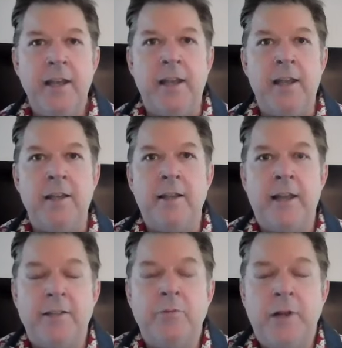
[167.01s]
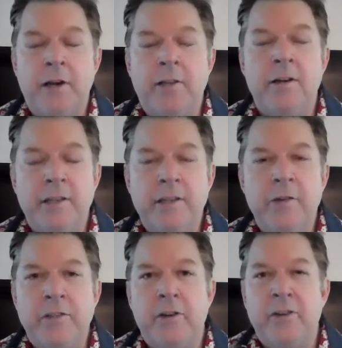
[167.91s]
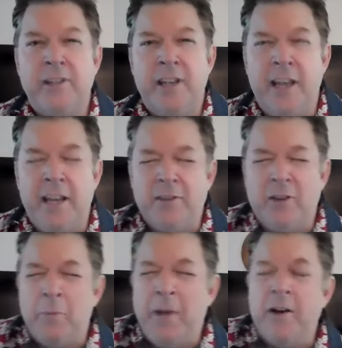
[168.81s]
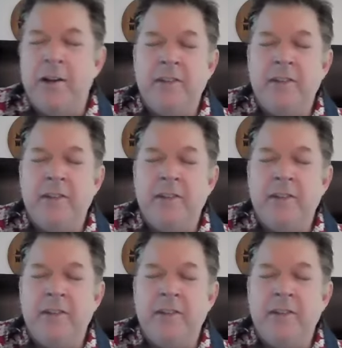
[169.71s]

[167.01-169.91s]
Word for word: And that's what outlaw in the USA is all about.